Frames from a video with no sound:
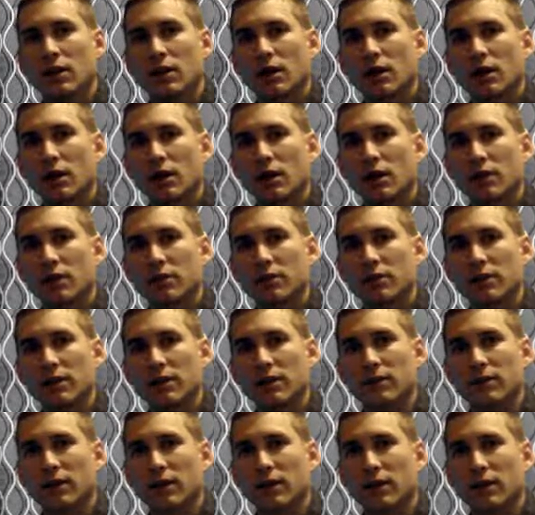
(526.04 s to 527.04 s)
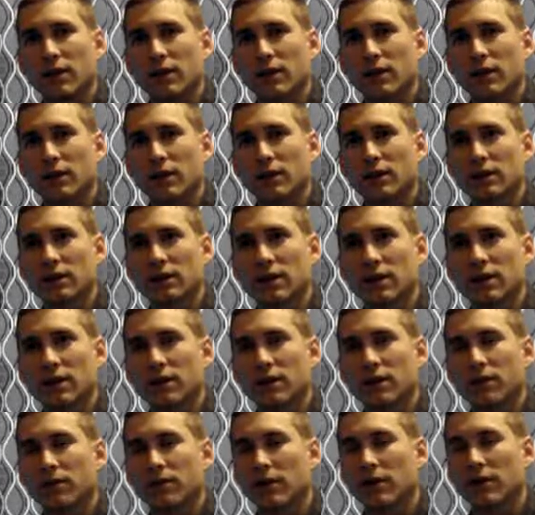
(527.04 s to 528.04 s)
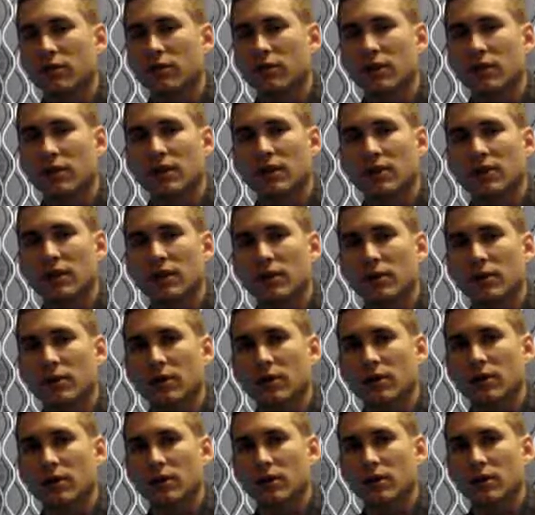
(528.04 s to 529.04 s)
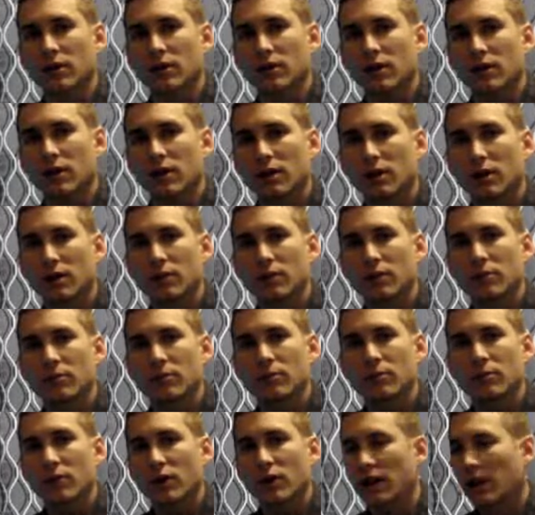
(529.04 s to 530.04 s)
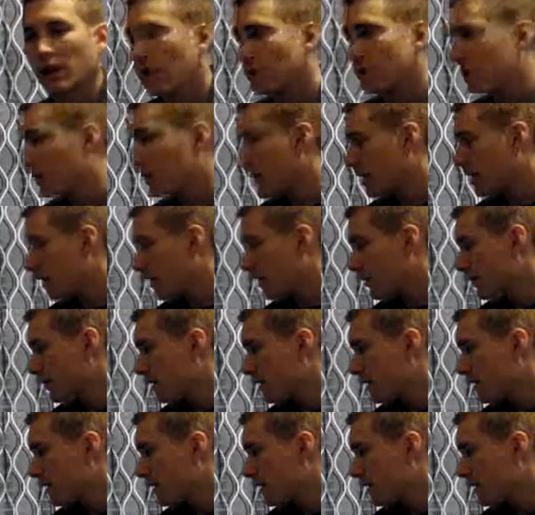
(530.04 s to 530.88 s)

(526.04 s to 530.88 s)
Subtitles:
We'll see if they kind of link together, or if they remain separate, or what have you there.